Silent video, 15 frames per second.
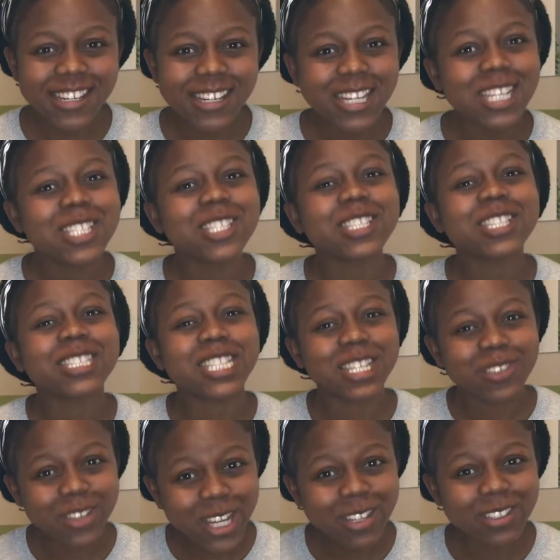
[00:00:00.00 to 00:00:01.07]
to the
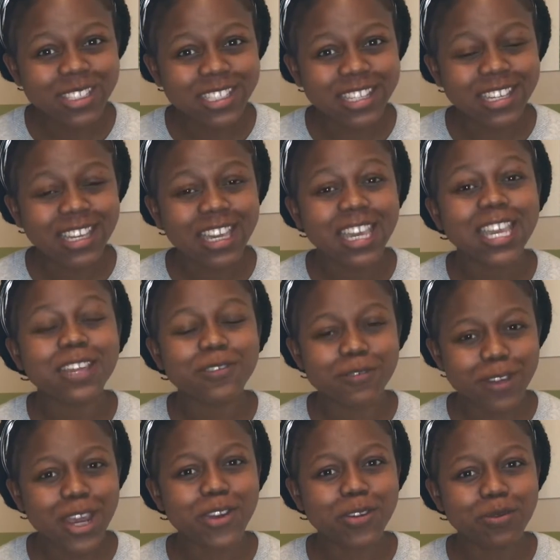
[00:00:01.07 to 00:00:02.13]
surrounding
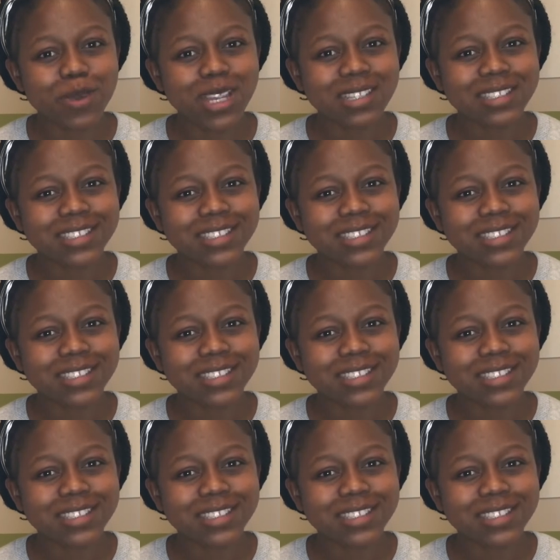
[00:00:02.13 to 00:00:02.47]
environment?